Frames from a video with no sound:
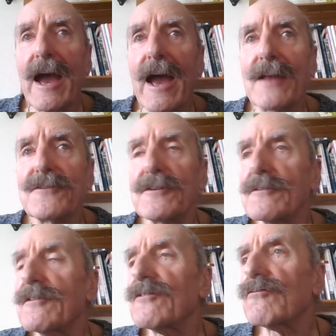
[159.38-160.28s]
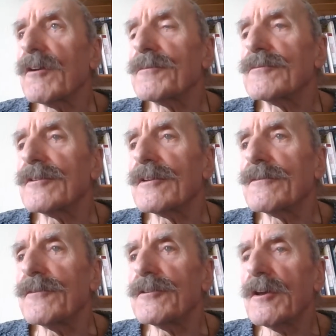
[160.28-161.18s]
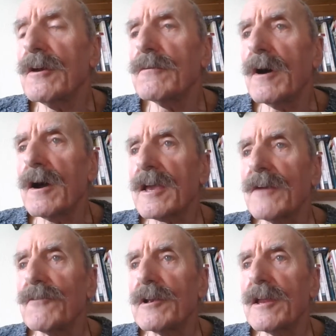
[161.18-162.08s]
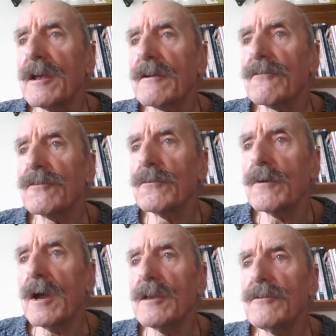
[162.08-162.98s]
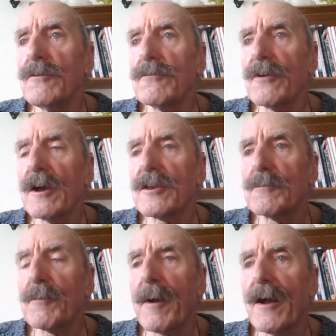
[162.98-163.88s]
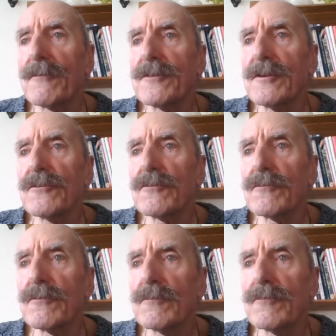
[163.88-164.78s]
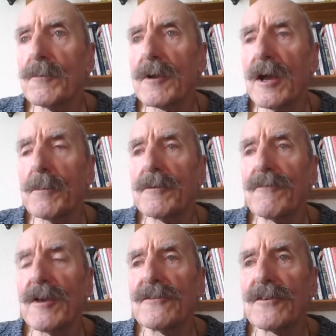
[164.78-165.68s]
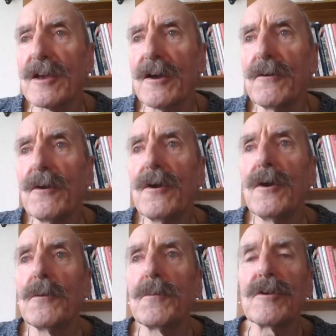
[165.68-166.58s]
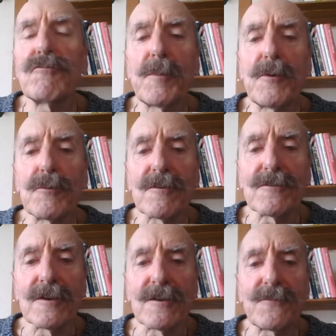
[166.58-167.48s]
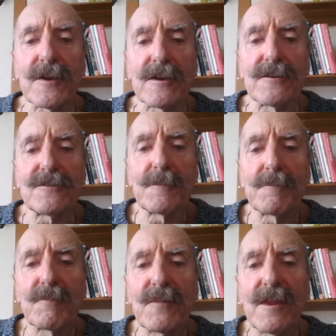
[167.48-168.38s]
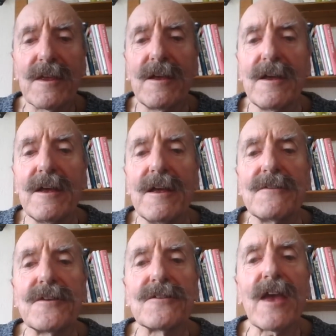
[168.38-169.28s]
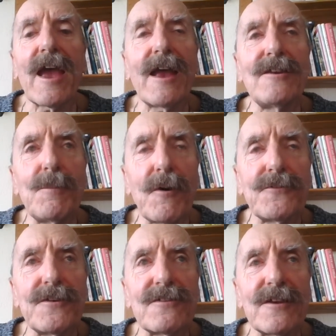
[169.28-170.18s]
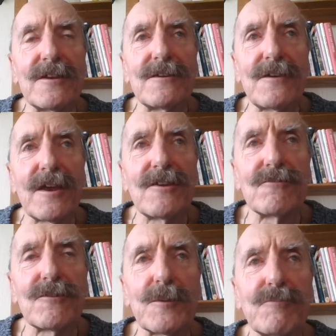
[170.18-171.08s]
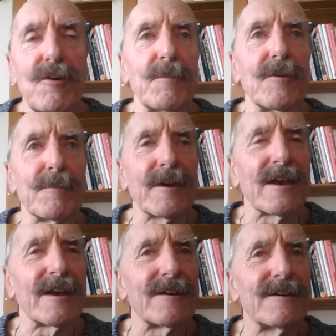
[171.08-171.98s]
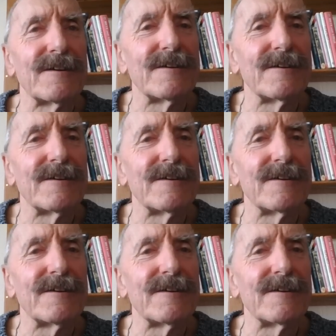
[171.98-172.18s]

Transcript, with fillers: And in the description to this video, I give a link to a news item about this from a couple of years ago, which reported these figures. Does anybody see the nature of the problem here?